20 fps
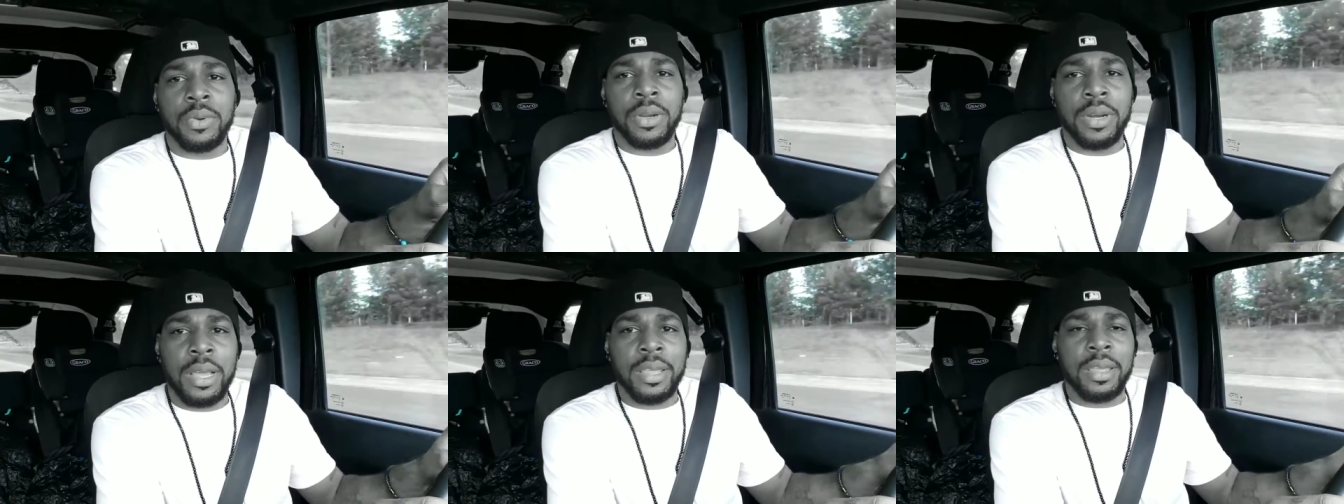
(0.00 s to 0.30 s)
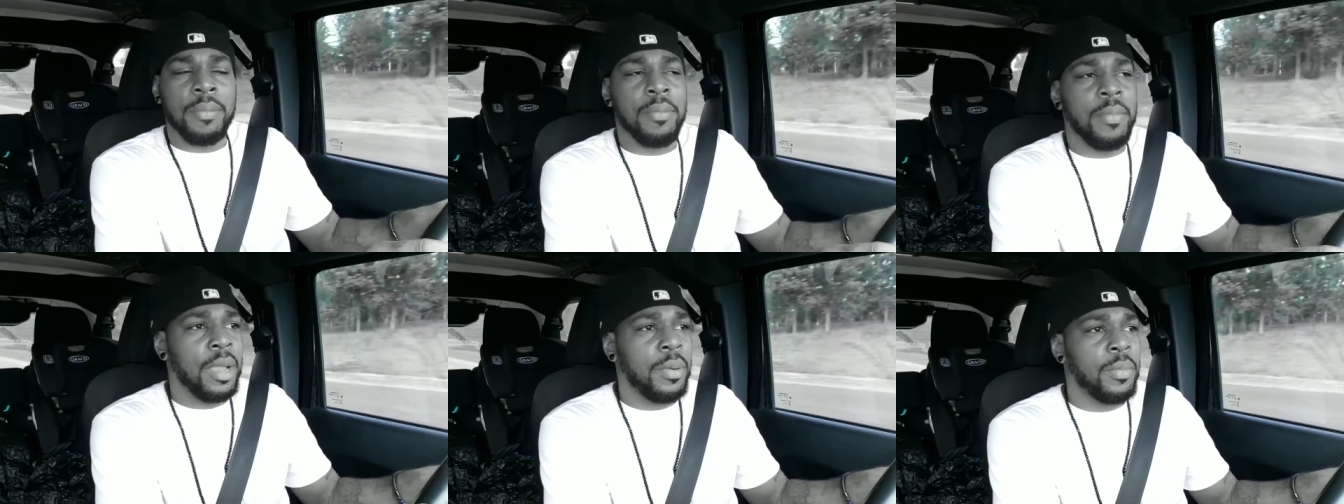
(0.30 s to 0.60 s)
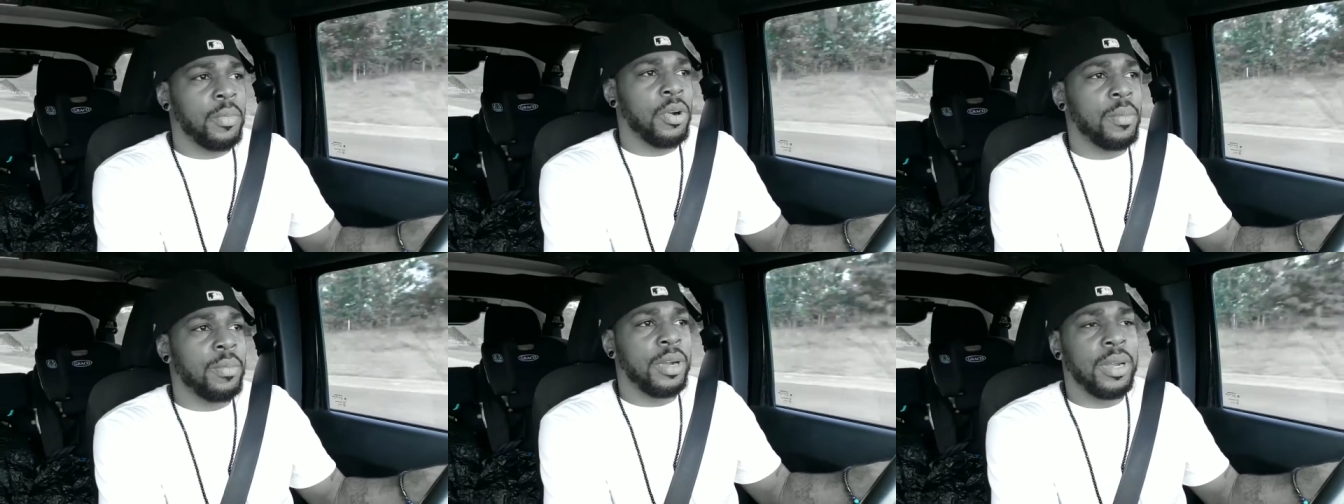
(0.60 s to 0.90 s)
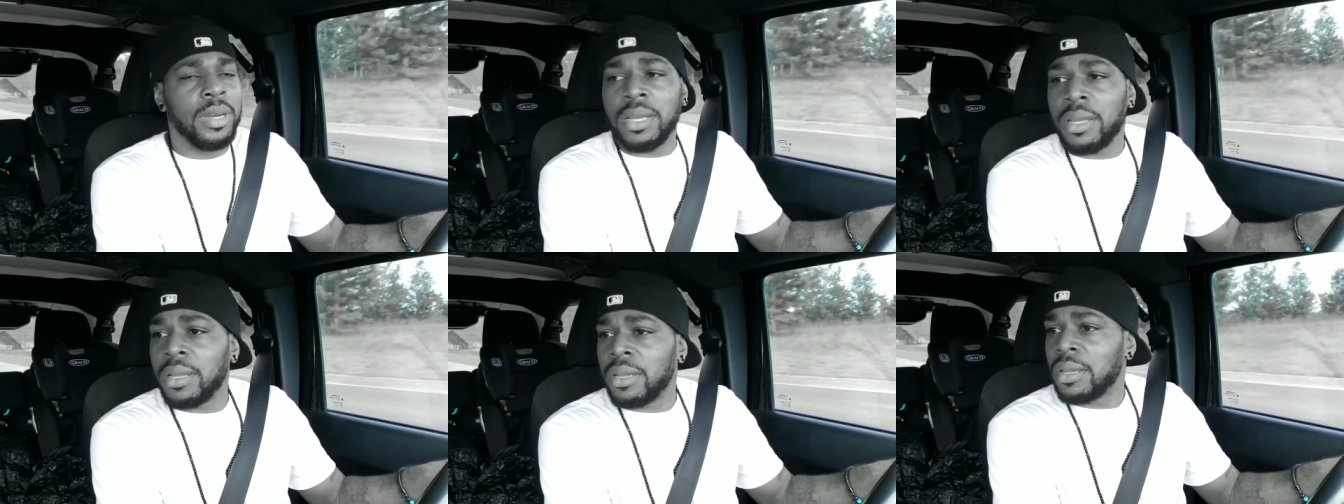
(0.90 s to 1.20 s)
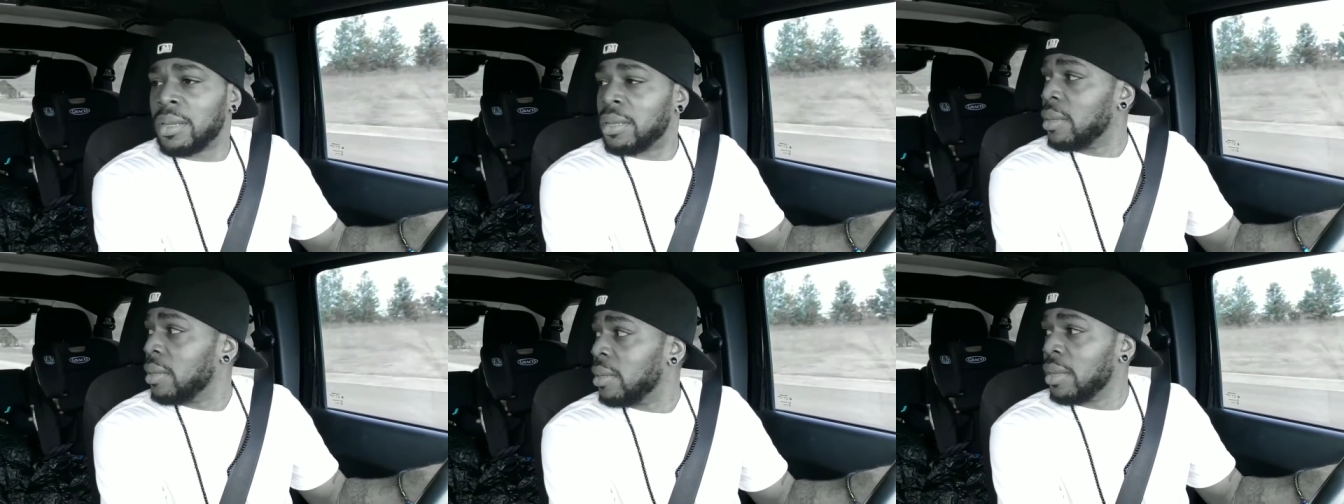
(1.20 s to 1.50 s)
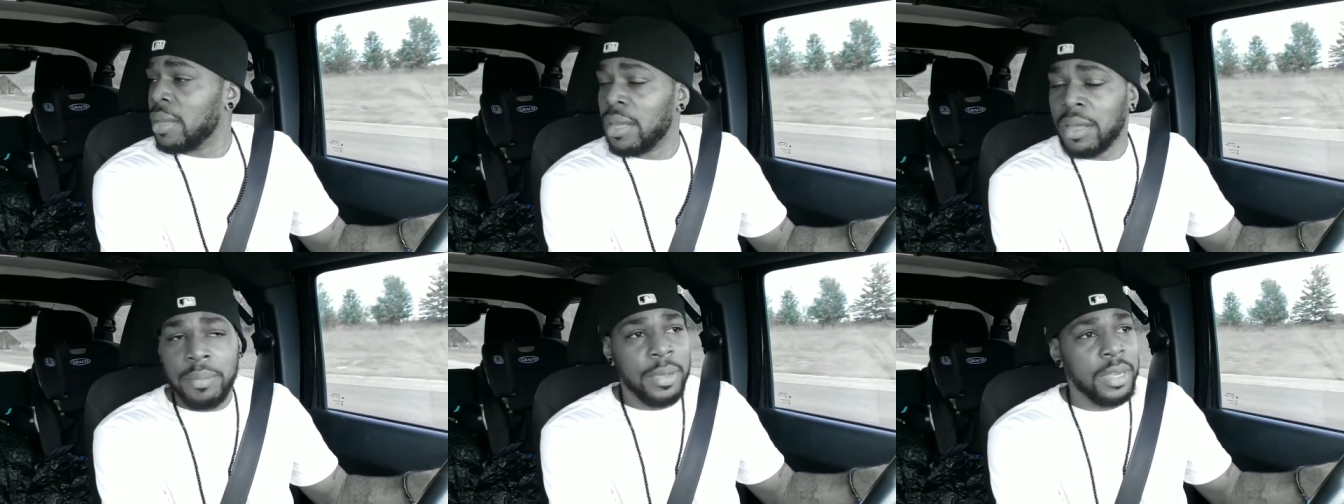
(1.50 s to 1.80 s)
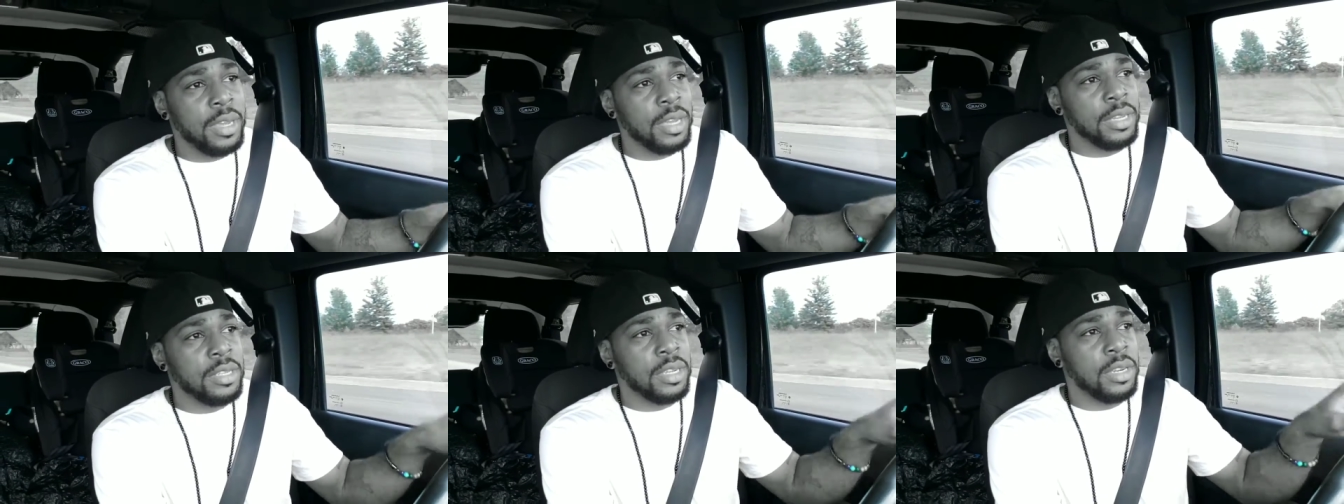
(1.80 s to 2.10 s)
where they can make more money,
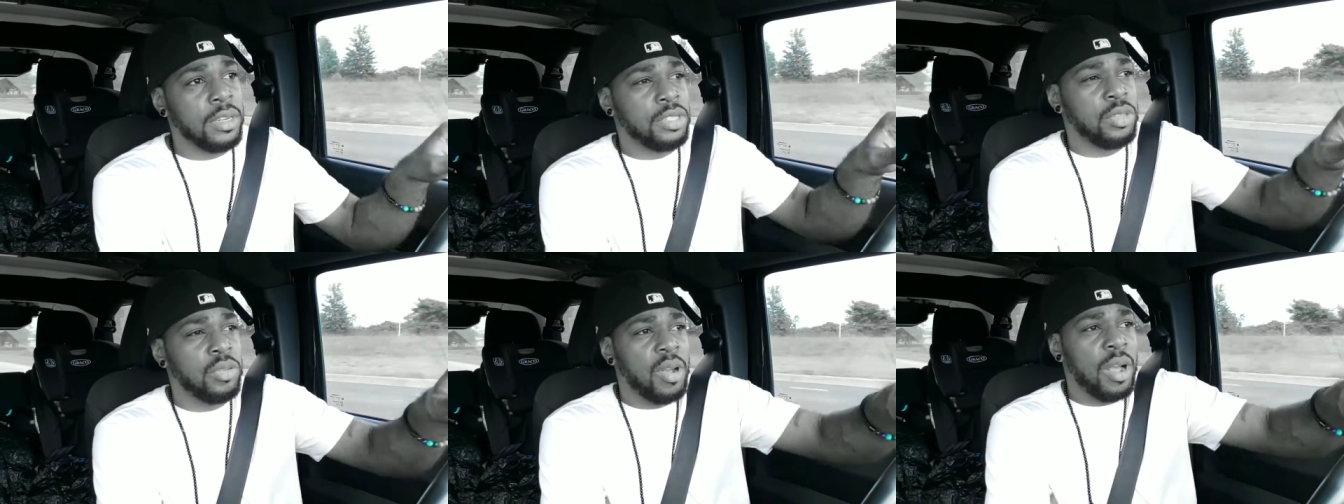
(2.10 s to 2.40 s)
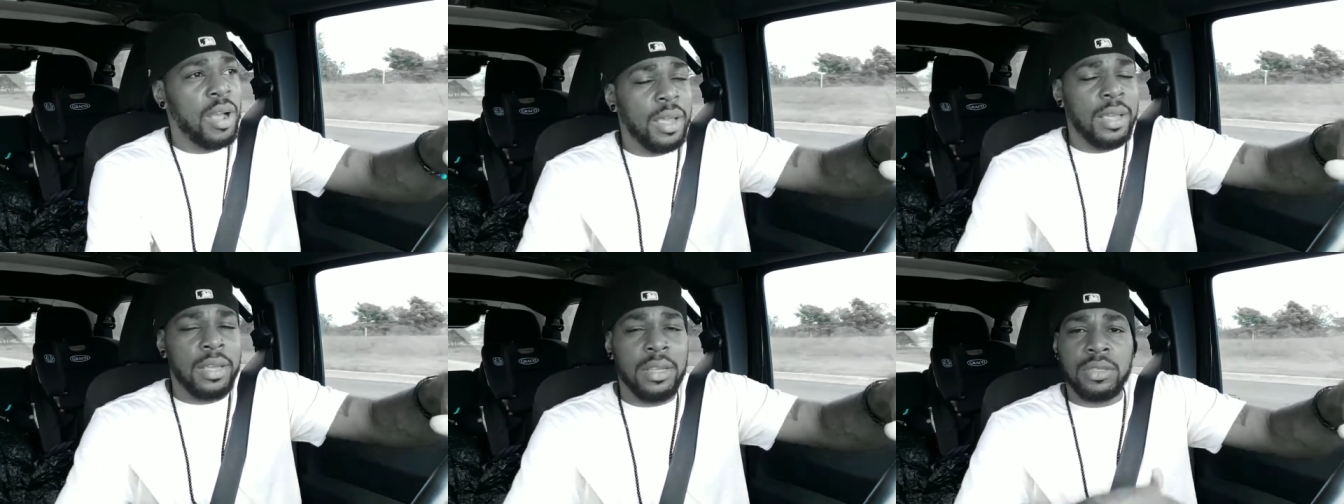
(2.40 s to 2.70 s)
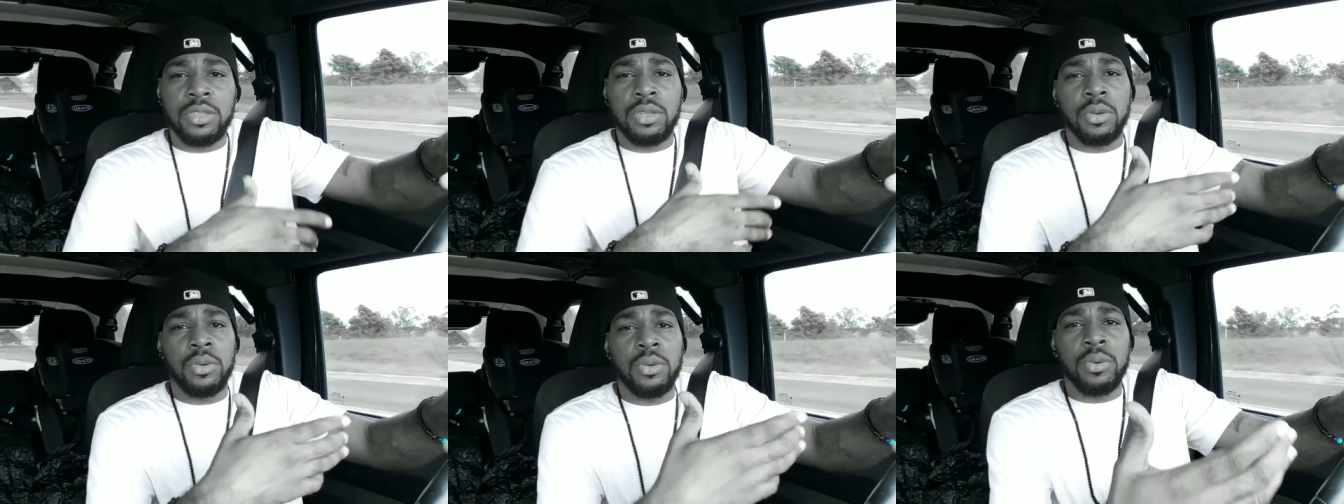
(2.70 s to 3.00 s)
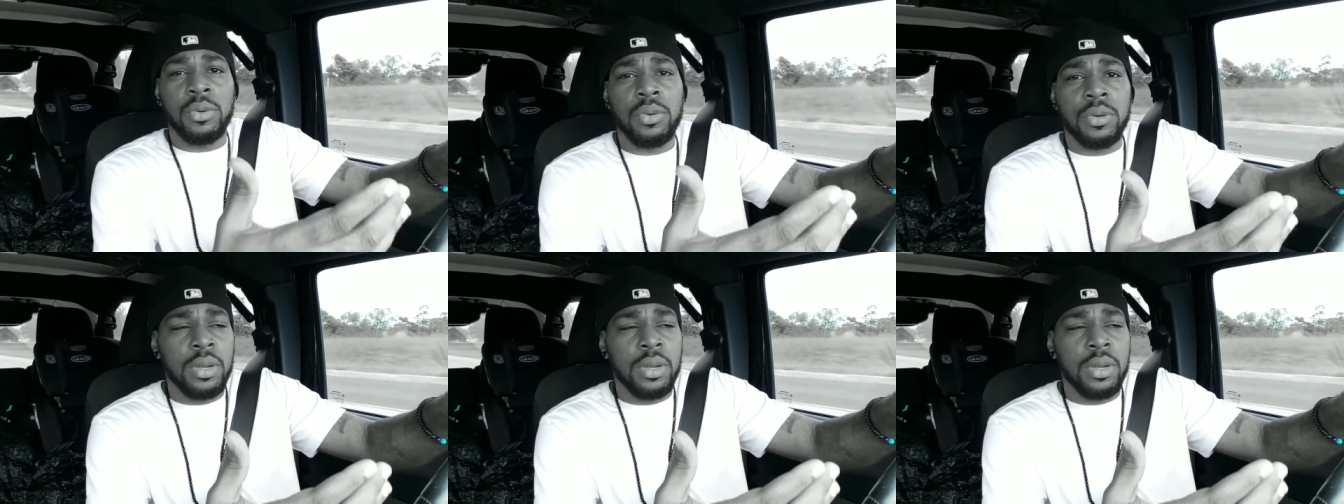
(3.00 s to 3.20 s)
because they're trying to